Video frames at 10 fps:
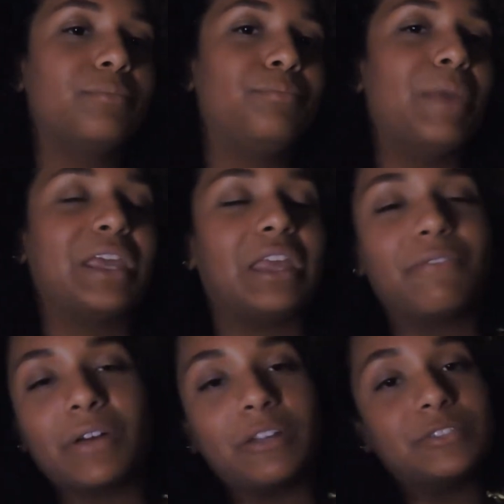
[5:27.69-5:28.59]
making
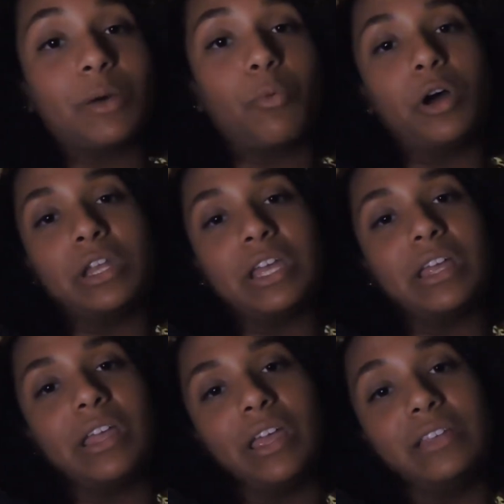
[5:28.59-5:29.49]
fun of someone
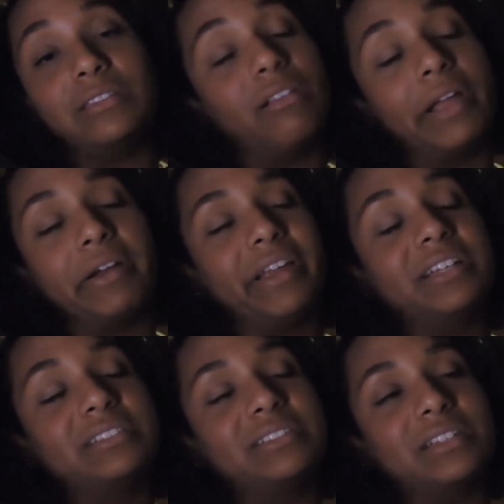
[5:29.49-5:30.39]
is
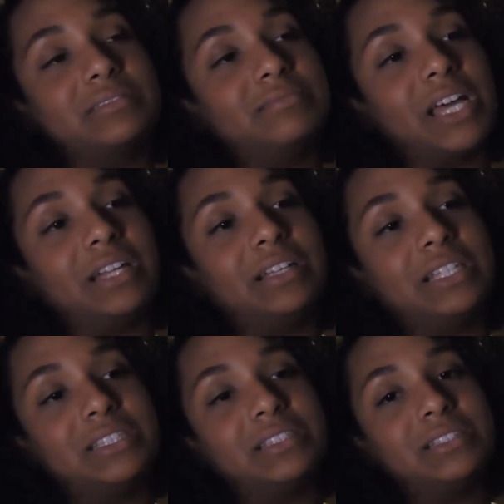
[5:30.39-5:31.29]
hilarious and that
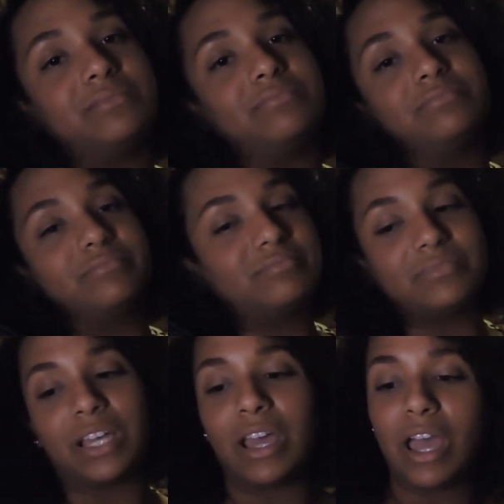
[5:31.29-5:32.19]
it's
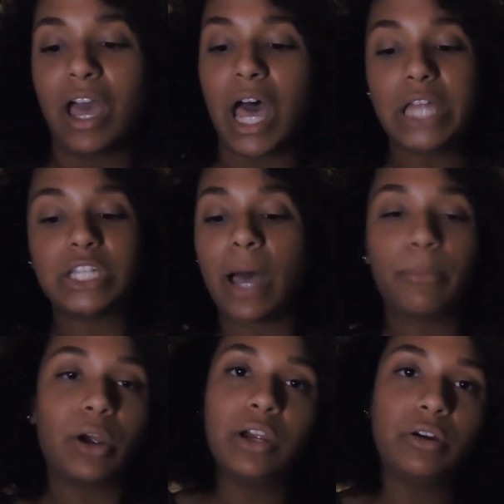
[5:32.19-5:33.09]
a top
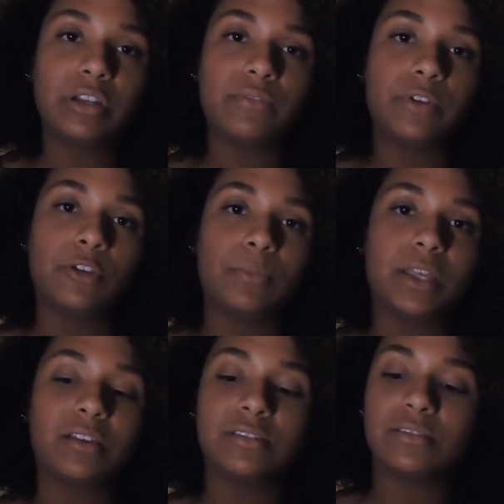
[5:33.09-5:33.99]
priority for you,
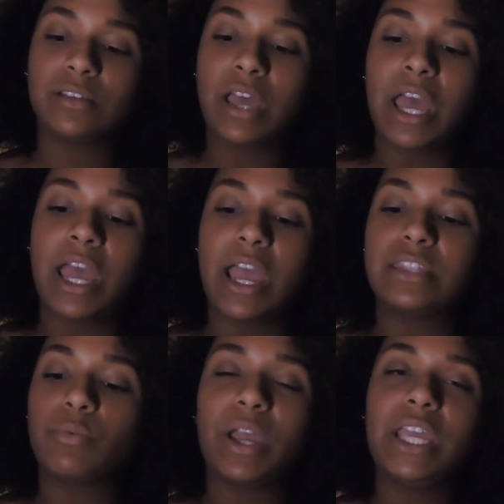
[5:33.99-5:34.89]
because
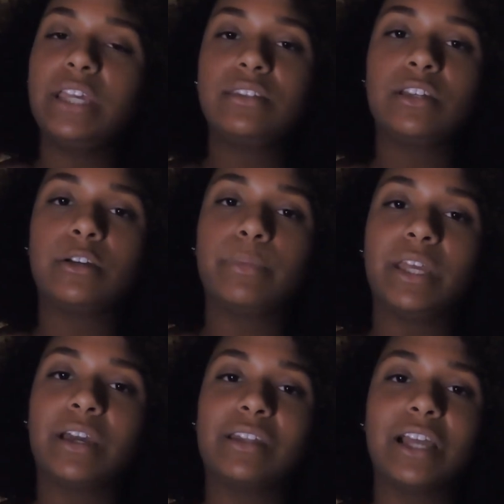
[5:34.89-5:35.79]
it's way easier
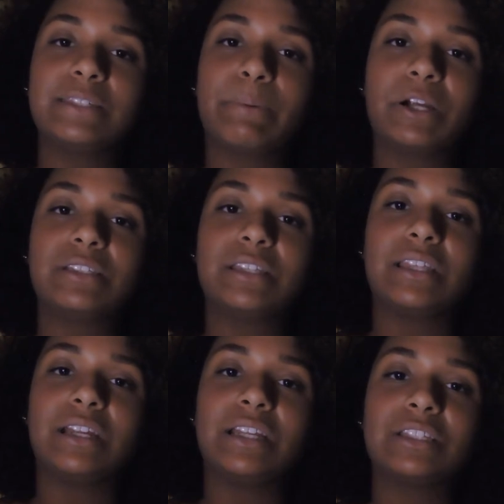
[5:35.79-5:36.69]
being a nice person
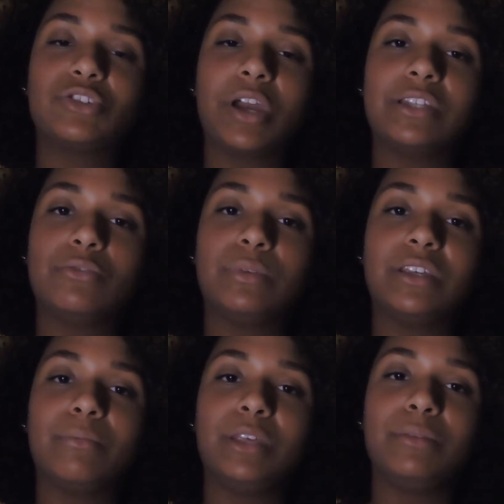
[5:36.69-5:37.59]
than it is trying to
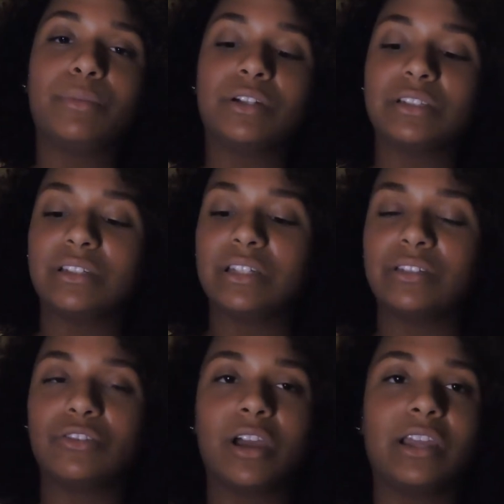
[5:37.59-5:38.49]
be a mean person
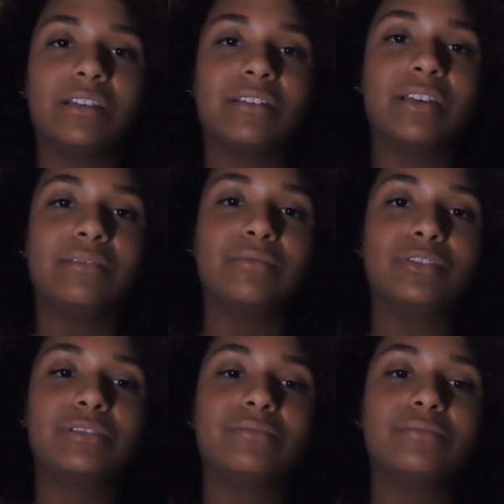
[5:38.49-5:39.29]
and